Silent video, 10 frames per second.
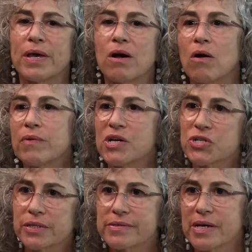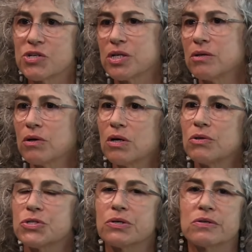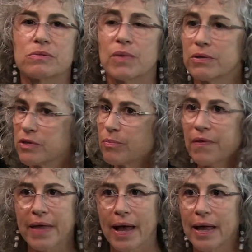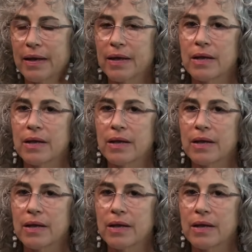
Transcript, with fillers: we call racialization or cultures, multiple that,